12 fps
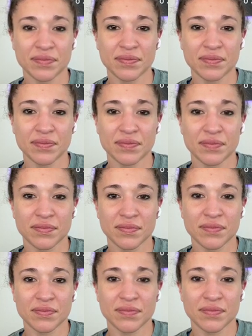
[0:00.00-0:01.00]

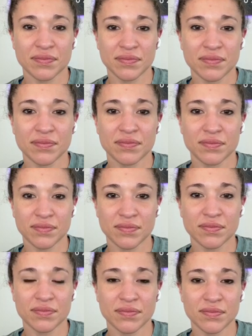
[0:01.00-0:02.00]

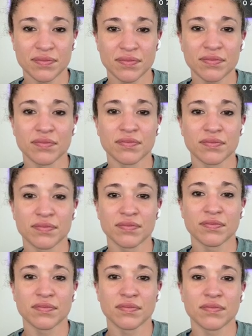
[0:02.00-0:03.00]

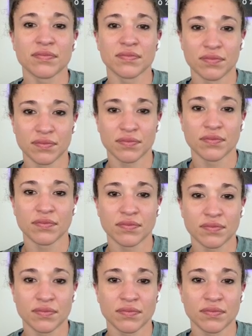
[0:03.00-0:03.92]
No words are spoken by the person on screen.